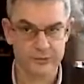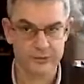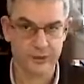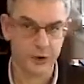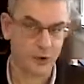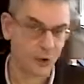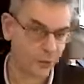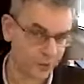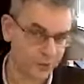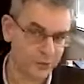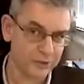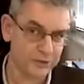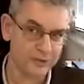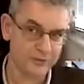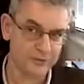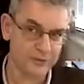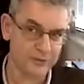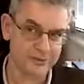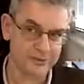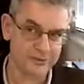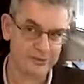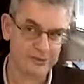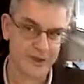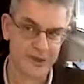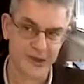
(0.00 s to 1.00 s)

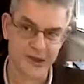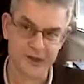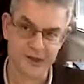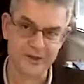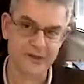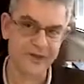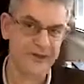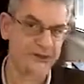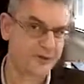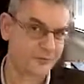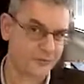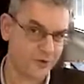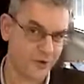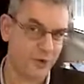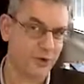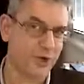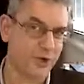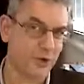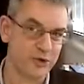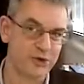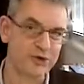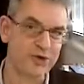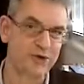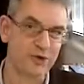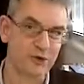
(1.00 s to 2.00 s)
Cold as
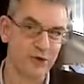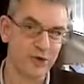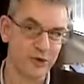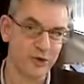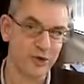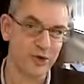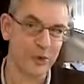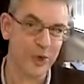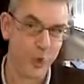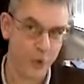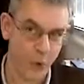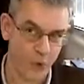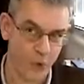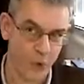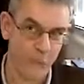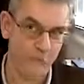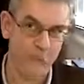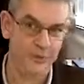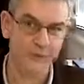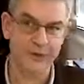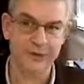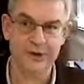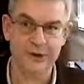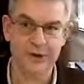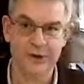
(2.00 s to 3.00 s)
opposed to
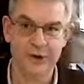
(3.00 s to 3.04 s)
warm